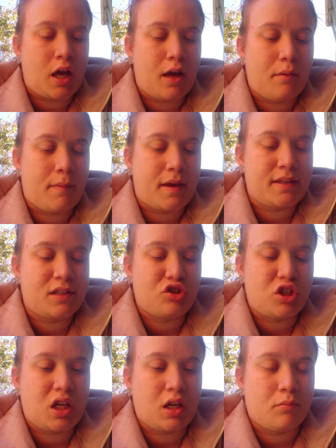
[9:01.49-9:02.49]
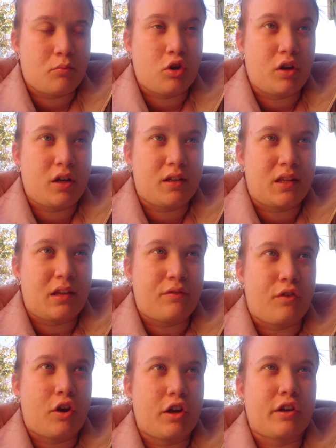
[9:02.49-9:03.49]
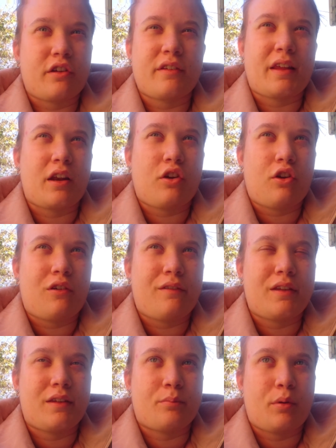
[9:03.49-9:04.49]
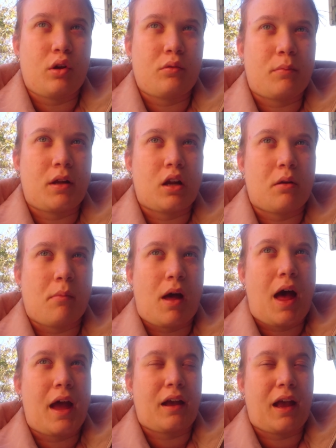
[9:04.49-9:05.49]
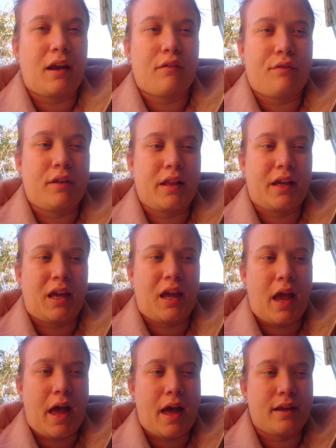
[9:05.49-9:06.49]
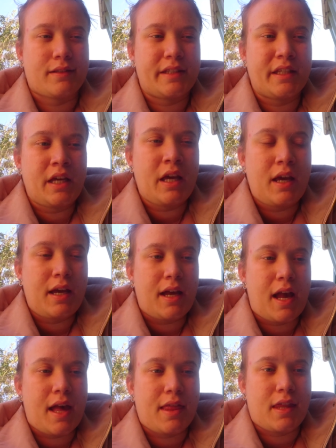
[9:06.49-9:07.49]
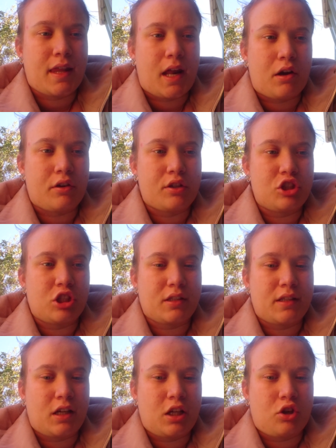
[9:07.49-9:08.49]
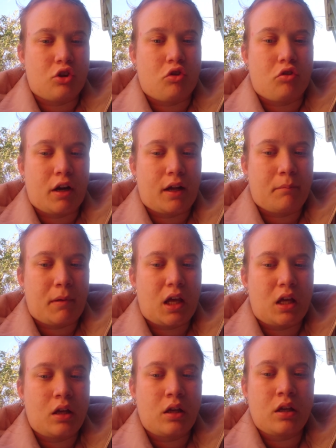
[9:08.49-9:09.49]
messaged him on his phone because I don't know if he's blocked my number. I get a feeling he has. Either that or he's just ignoring me.